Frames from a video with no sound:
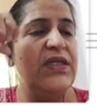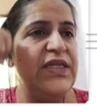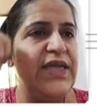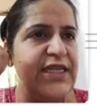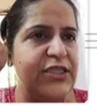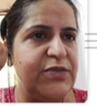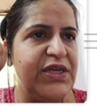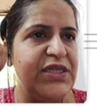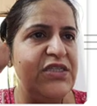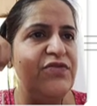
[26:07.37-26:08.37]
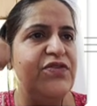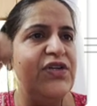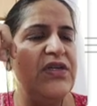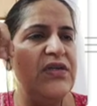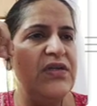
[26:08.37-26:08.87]
The aspects,
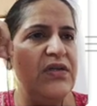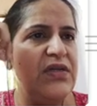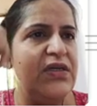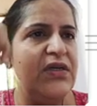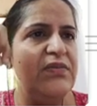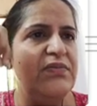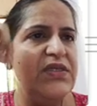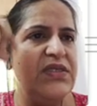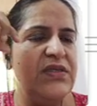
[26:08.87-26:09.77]
different terms,